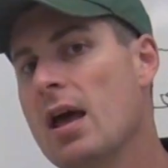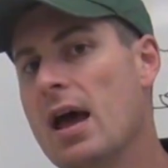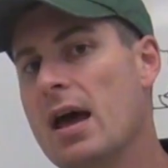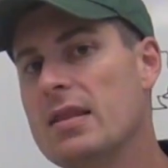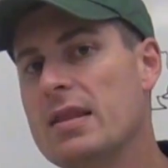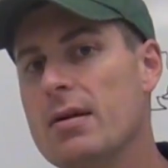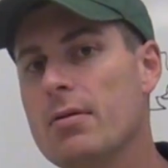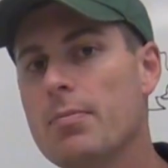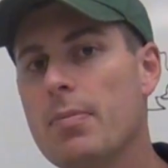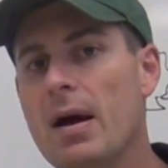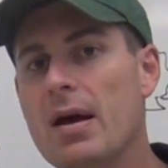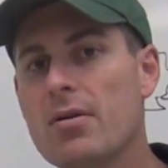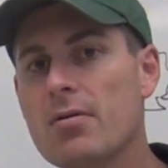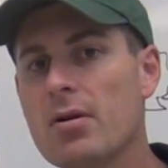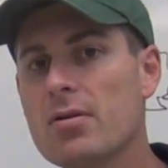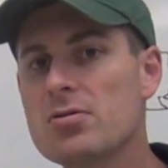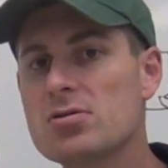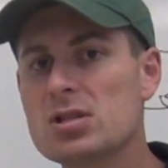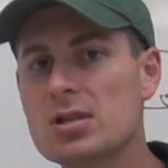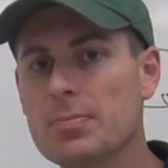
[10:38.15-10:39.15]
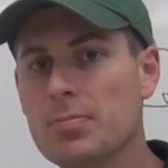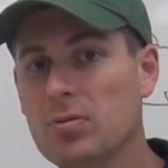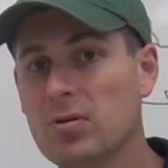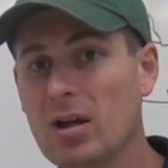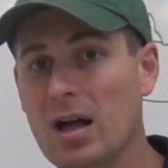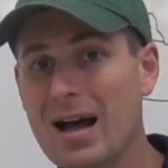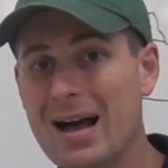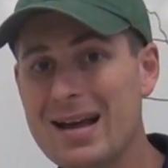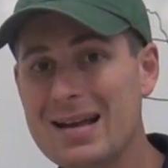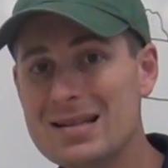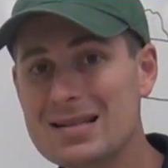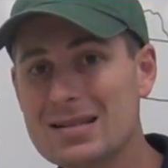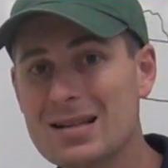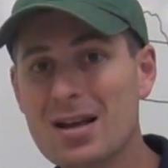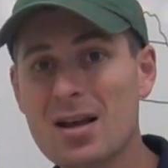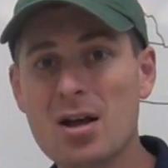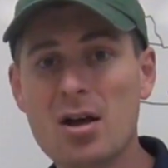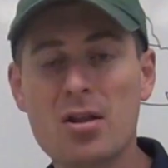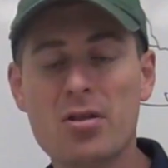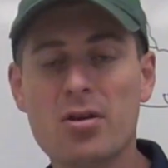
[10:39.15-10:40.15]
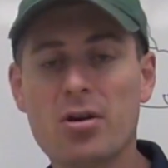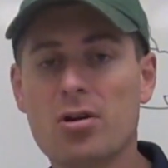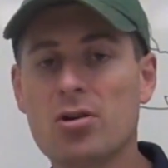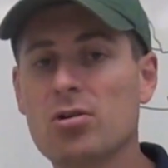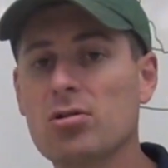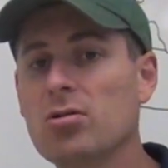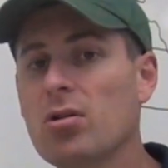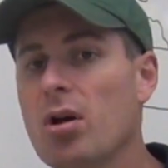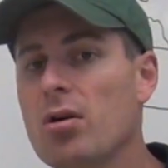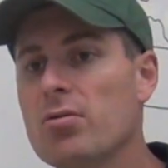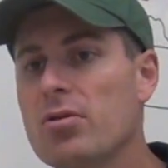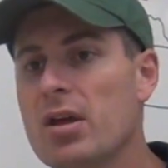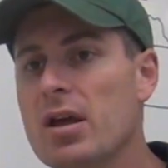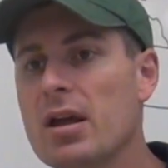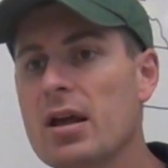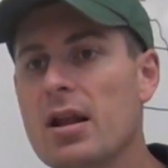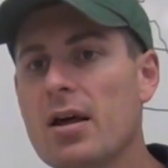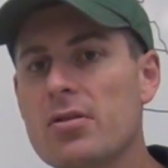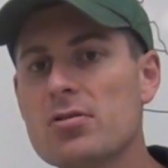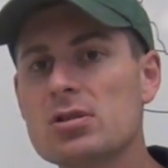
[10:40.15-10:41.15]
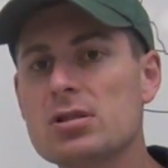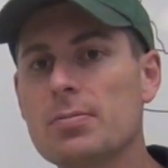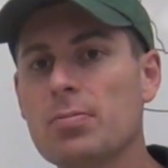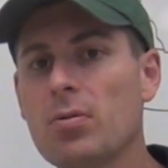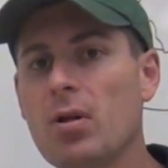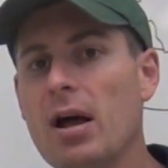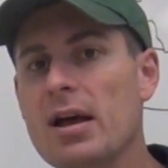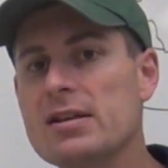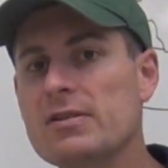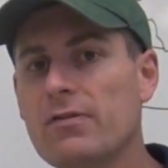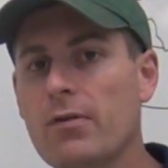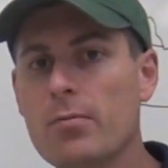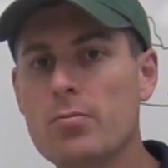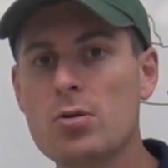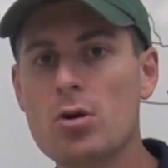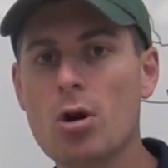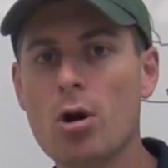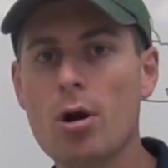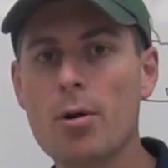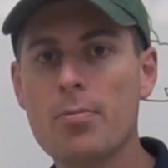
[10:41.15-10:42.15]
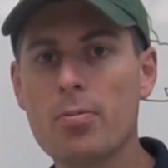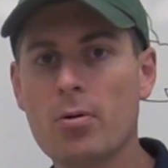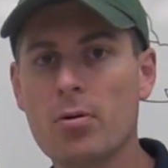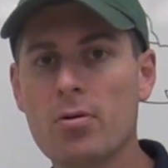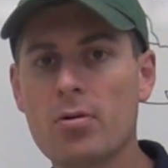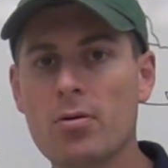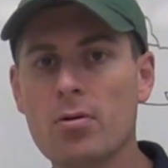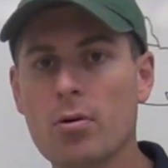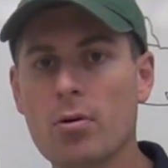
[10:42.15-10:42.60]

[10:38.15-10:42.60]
and they would buy their other supplies, their clothing and other supplies from Europe or